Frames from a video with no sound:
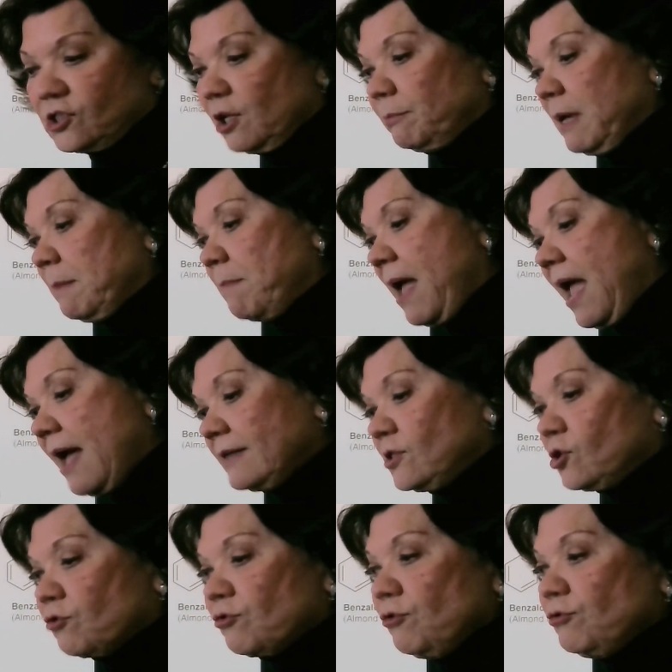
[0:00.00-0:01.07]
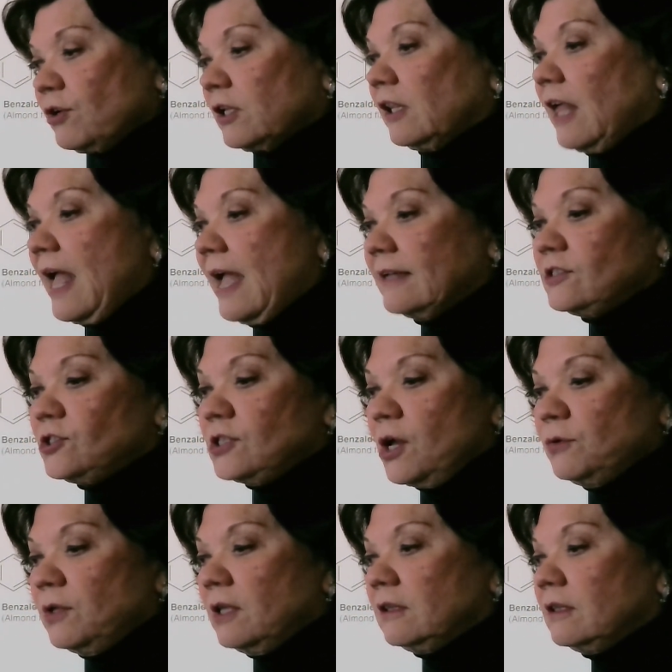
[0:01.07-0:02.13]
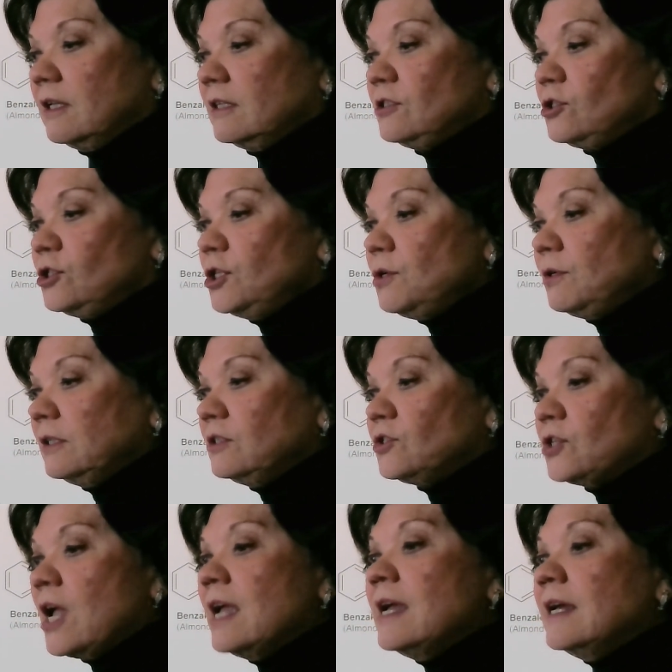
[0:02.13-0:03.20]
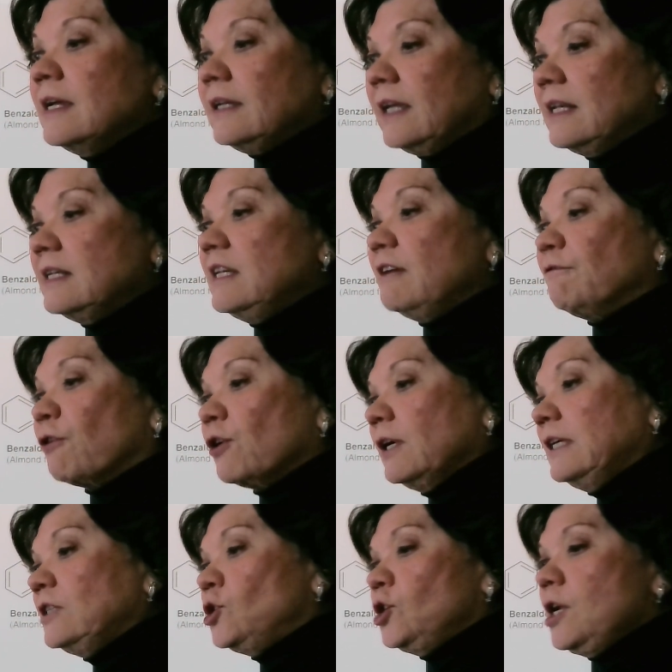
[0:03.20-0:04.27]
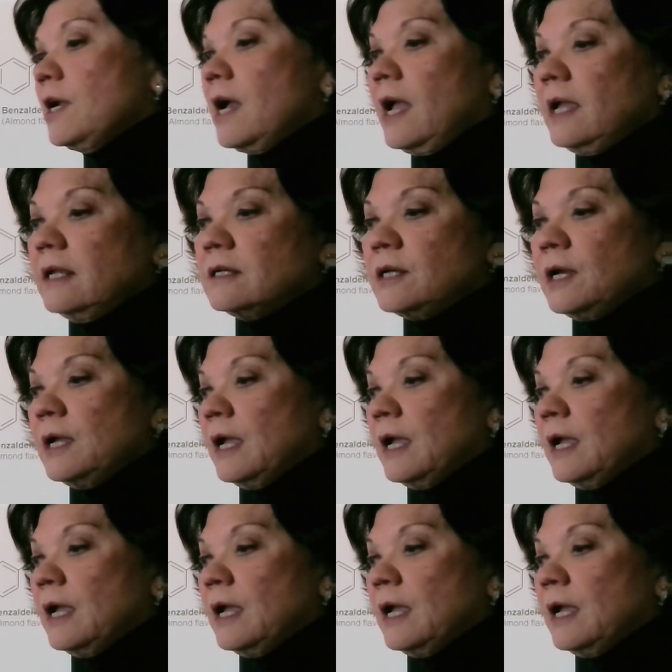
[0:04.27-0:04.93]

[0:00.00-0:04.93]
They'll be passed through the class so that the students can differentiate,